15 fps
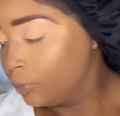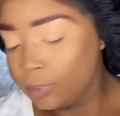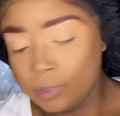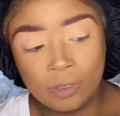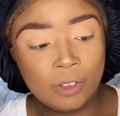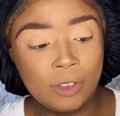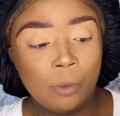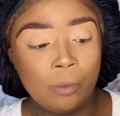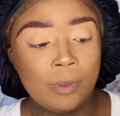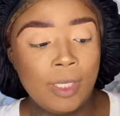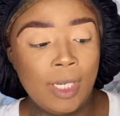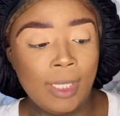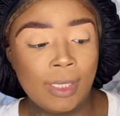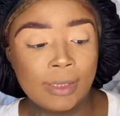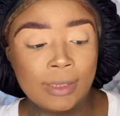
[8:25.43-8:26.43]
So
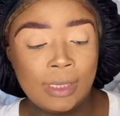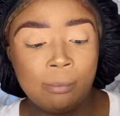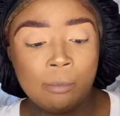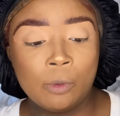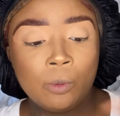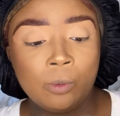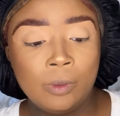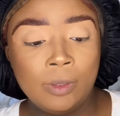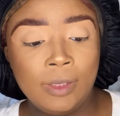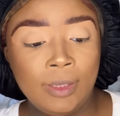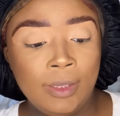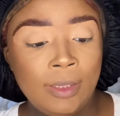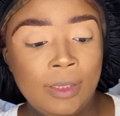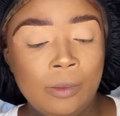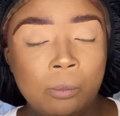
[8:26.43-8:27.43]
next I'm going
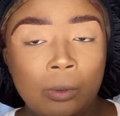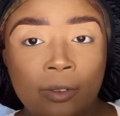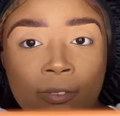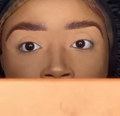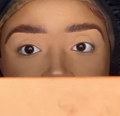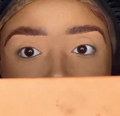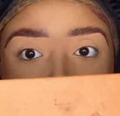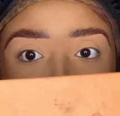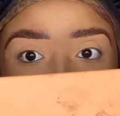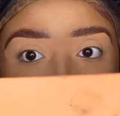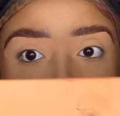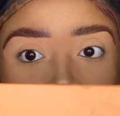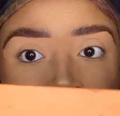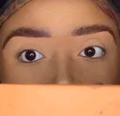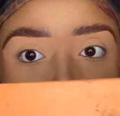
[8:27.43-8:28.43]
in with this
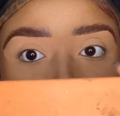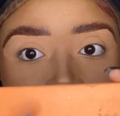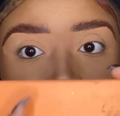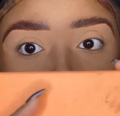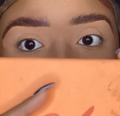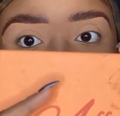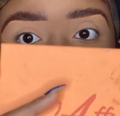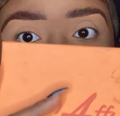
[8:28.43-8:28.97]
palette